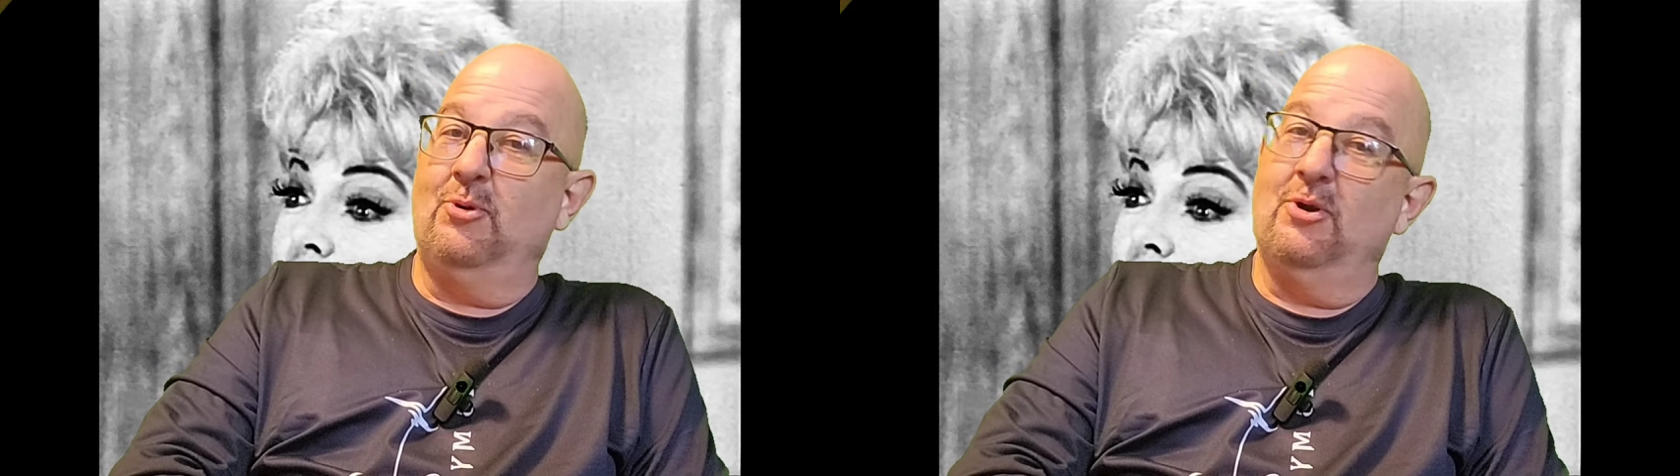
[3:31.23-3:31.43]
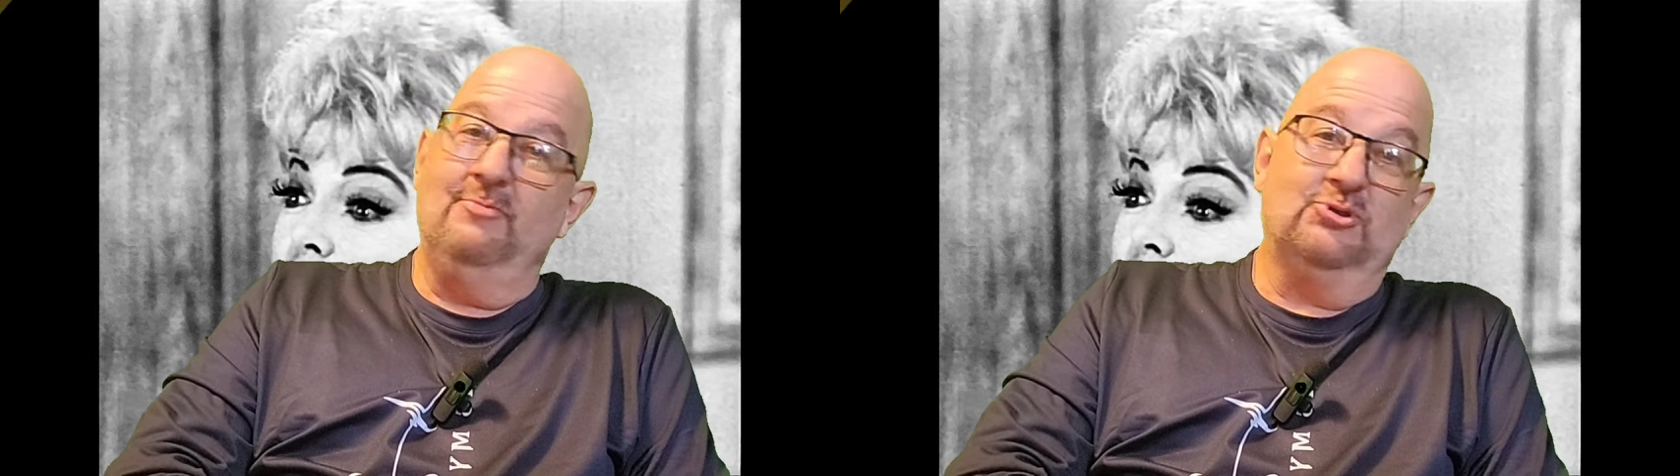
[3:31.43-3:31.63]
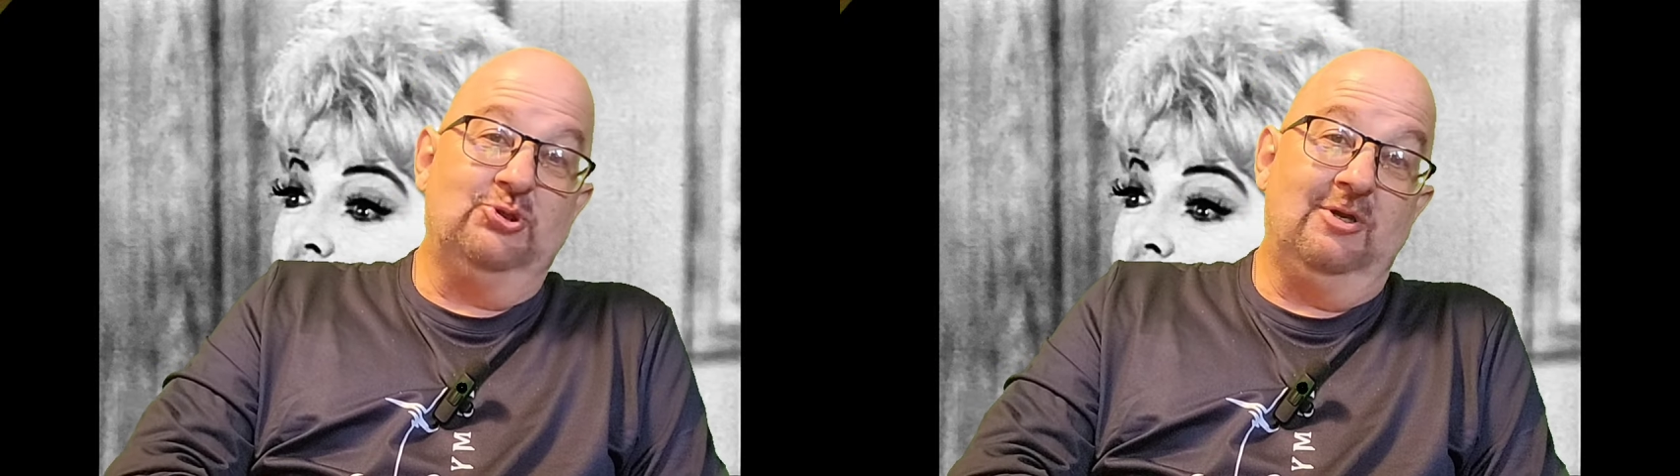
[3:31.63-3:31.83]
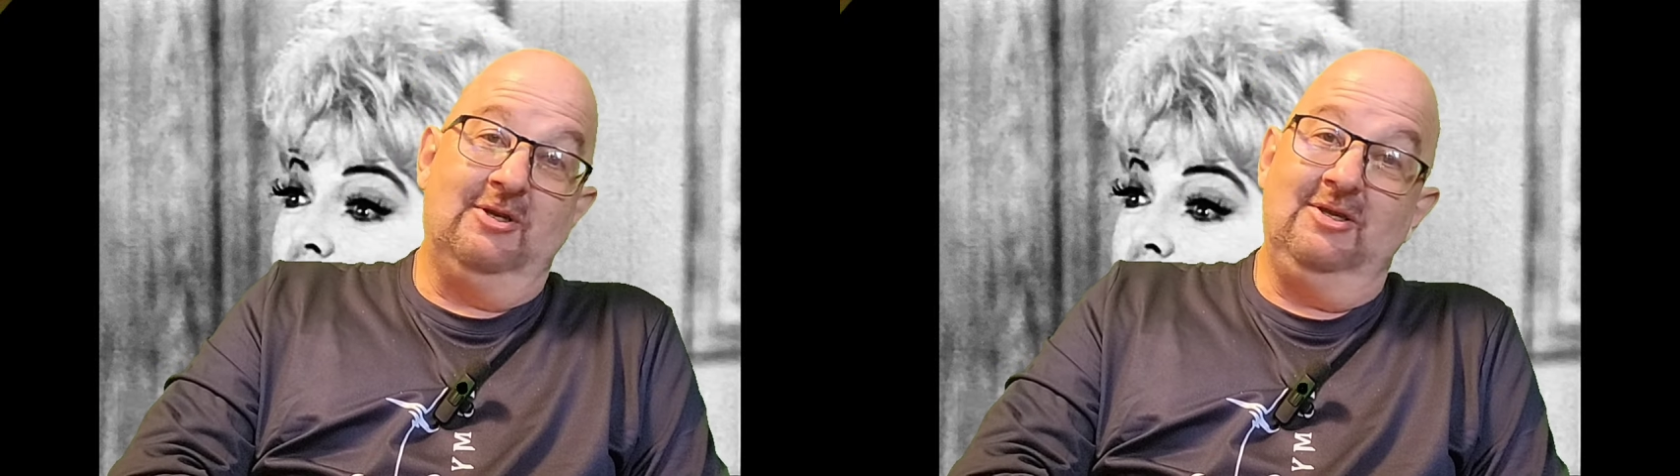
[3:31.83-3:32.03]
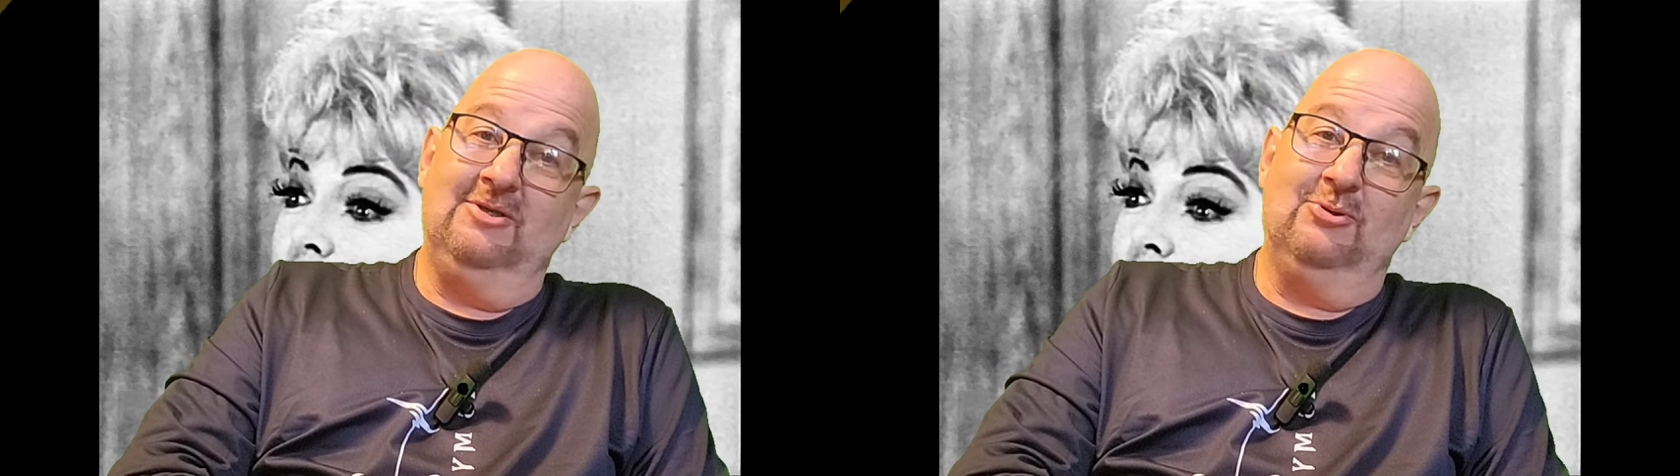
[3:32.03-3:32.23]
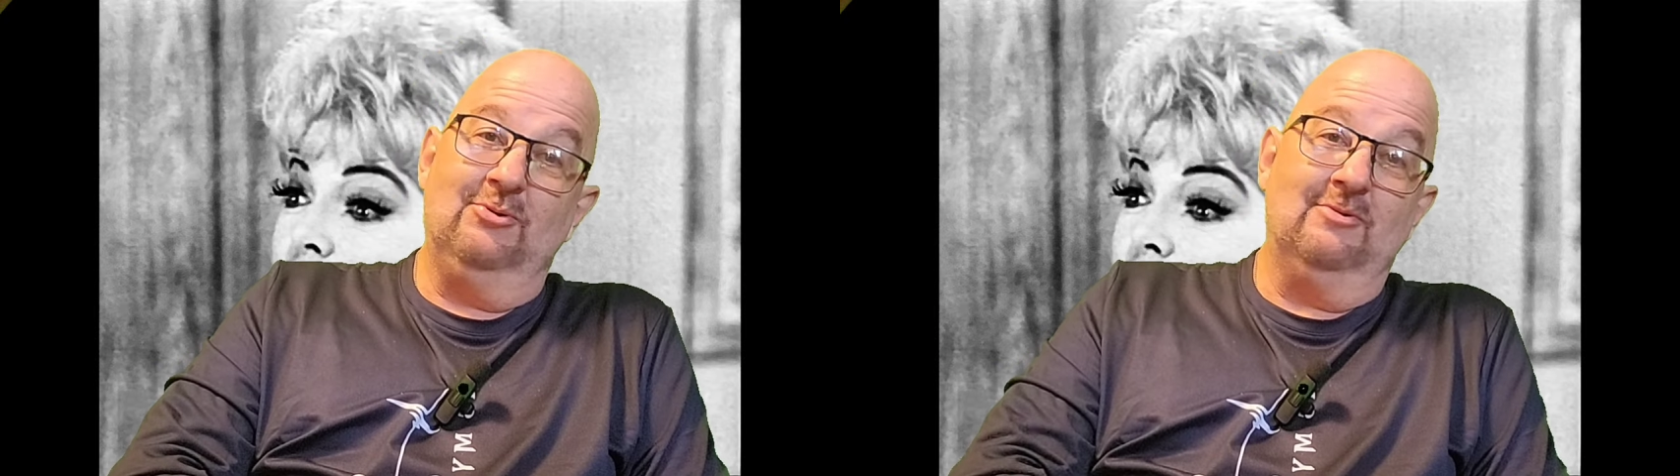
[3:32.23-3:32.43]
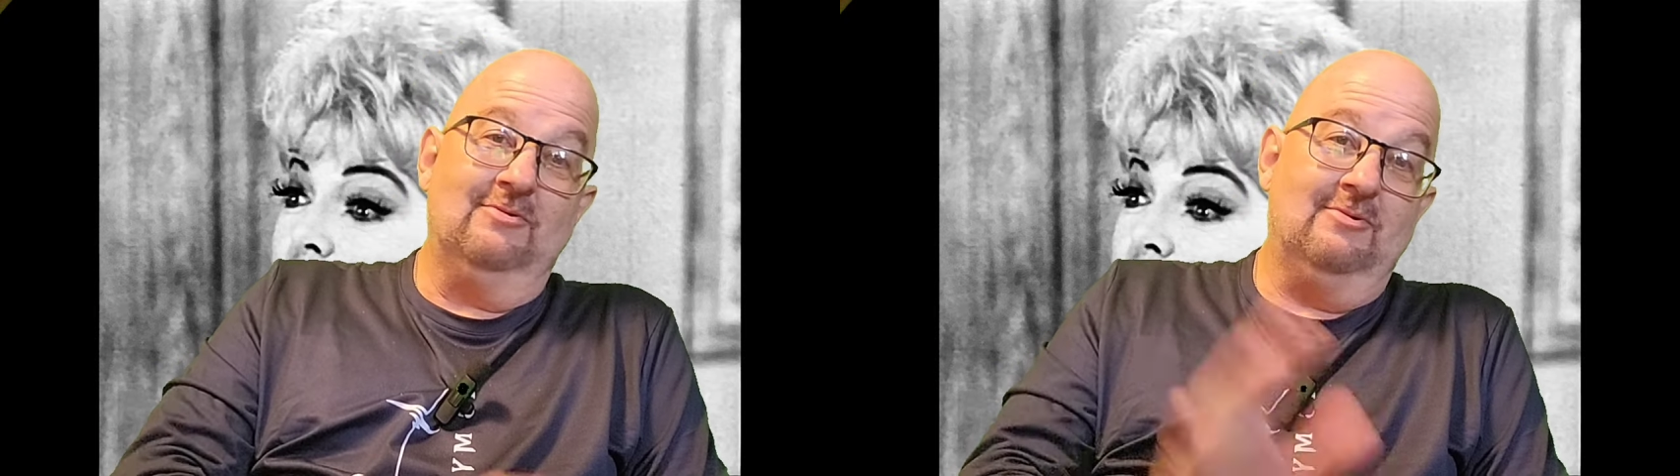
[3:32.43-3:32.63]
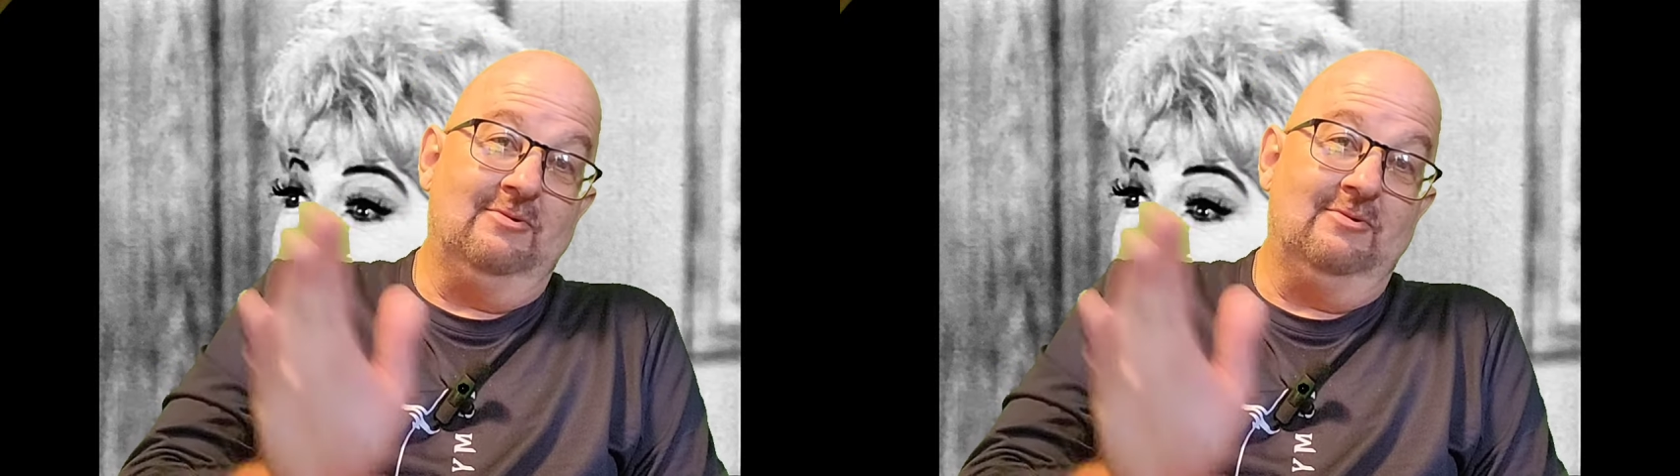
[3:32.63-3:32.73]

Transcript: part of Miss Chickadee to